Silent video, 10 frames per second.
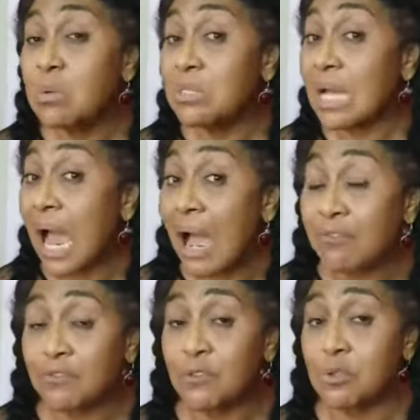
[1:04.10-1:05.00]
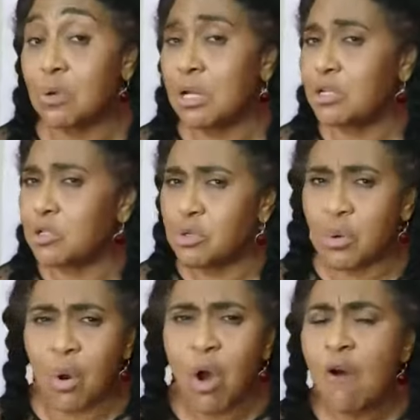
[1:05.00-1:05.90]
would have to
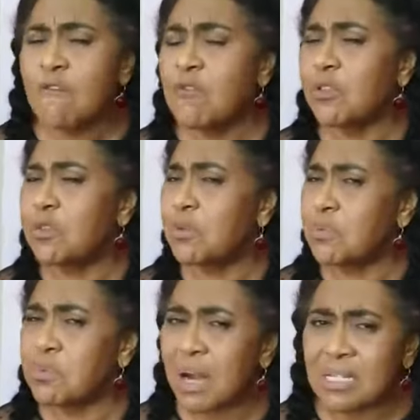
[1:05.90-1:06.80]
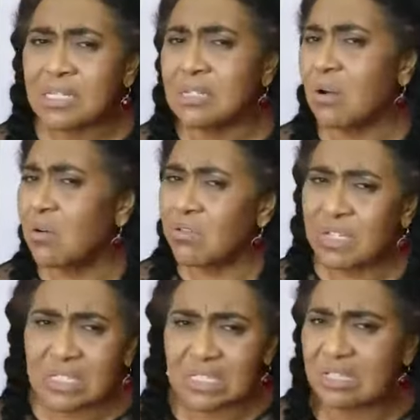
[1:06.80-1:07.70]
endure for the rest of
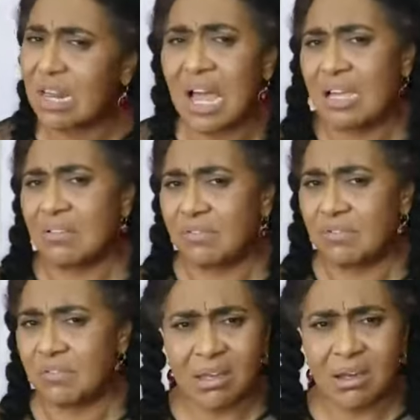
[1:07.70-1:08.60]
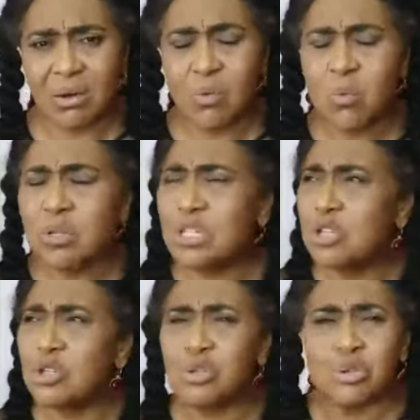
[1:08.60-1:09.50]
his life. Was he
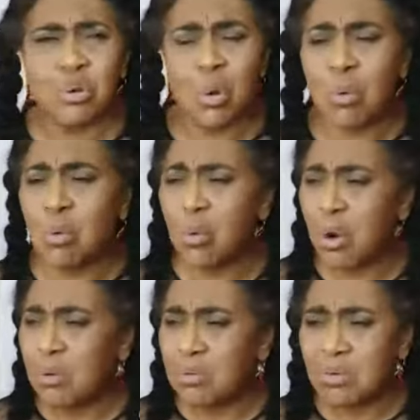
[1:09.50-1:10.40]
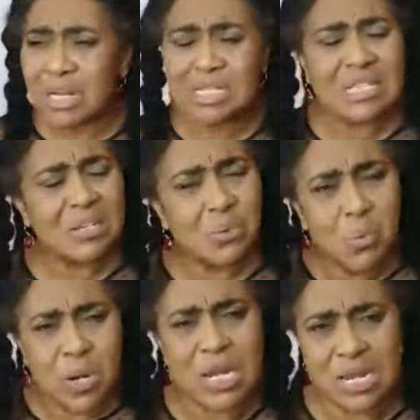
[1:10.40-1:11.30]
so readily
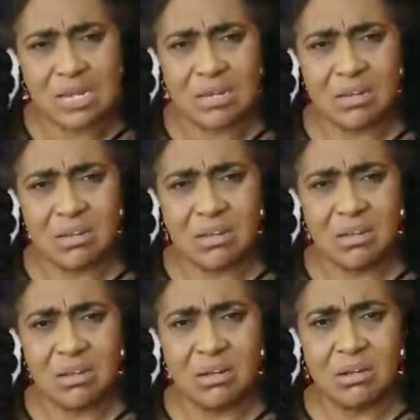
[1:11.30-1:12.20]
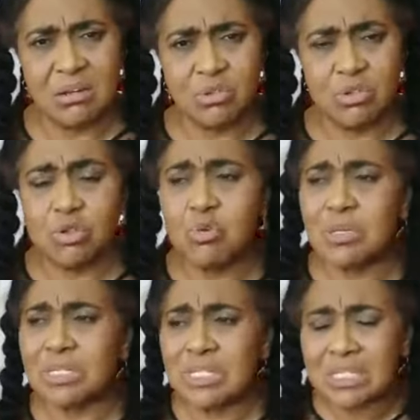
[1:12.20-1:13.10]
willing to
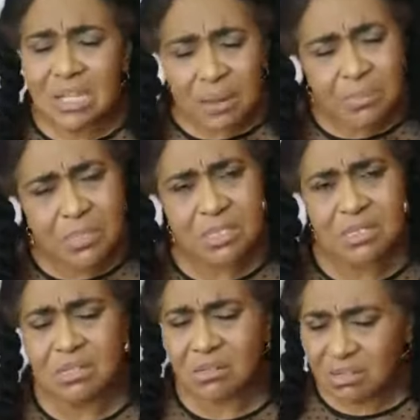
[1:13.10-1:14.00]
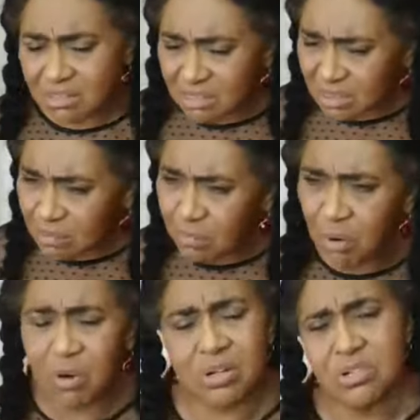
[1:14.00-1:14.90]
accept this
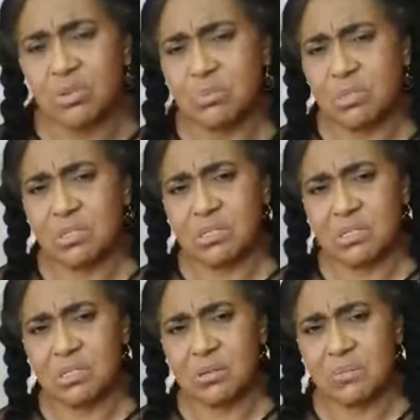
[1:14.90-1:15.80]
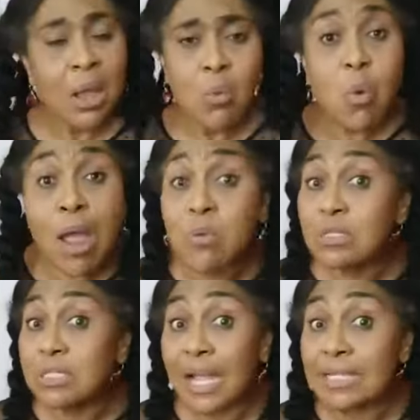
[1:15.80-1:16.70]
punishment? Why
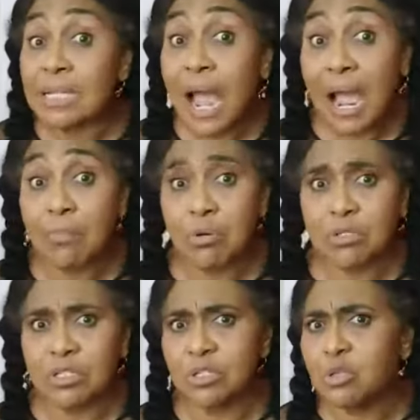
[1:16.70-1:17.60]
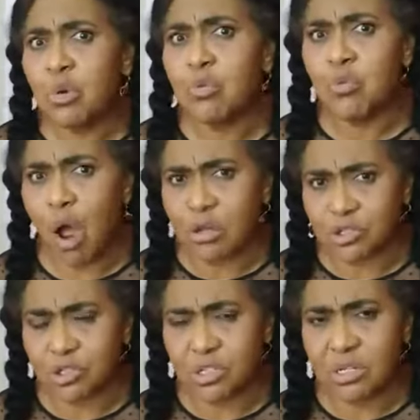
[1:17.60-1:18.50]
was the entire process so
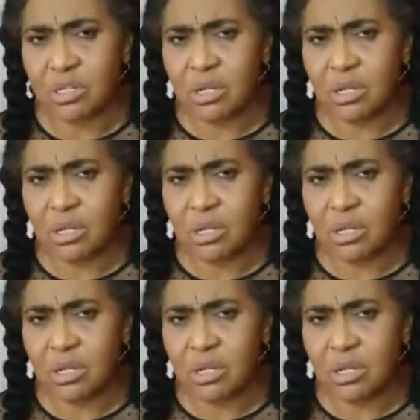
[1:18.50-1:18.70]
rushed?